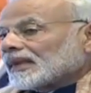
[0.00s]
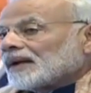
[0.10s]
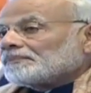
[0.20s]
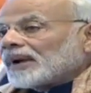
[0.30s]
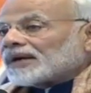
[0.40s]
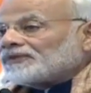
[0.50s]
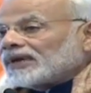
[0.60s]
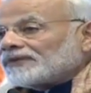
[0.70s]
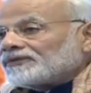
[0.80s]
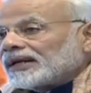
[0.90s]
but
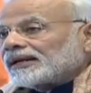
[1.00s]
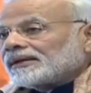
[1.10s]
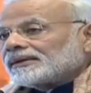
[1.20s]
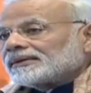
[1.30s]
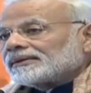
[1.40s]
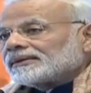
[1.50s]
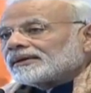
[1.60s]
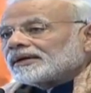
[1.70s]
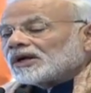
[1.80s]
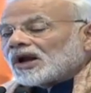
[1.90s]
we will
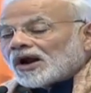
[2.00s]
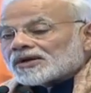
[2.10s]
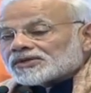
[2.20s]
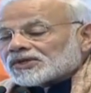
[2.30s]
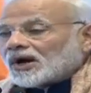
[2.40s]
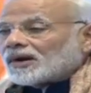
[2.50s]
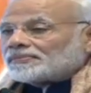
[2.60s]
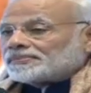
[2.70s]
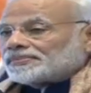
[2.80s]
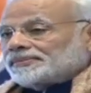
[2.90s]
not stop.
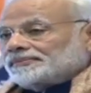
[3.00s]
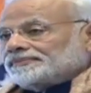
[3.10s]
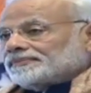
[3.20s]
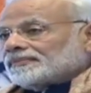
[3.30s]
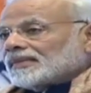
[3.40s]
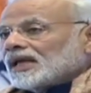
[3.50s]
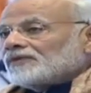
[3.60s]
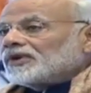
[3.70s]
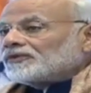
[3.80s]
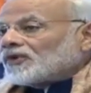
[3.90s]

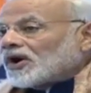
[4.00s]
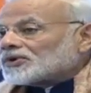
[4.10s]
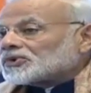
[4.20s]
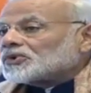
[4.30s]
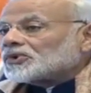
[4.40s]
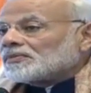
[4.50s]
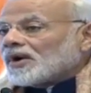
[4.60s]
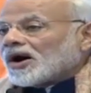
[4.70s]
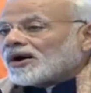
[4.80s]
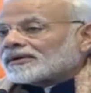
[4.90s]
We want to do
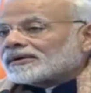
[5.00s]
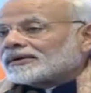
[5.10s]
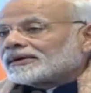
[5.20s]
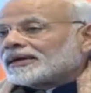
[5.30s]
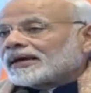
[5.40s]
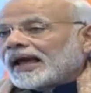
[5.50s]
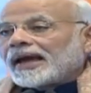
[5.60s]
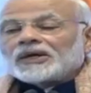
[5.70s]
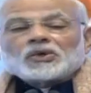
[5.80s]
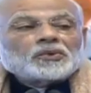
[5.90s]
more
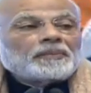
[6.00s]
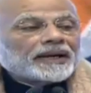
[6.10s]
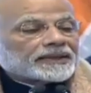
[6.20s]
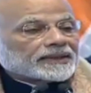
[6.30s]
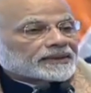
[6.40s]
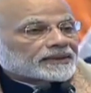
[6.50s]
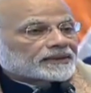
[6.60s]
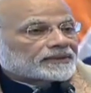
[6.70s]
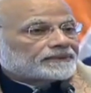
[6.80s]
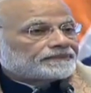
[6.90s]
and do better.
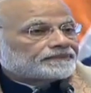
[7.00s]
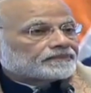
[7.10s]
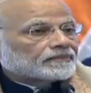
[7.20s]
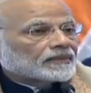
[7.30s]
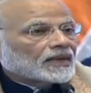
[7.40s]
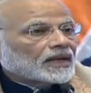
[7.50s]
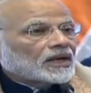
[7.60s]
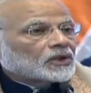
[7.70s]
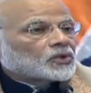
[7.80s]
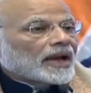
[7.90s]

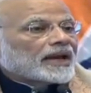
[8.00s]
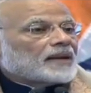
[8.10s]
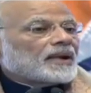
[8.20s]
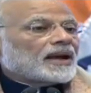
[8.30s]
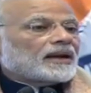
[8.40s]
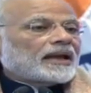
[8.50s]
To enable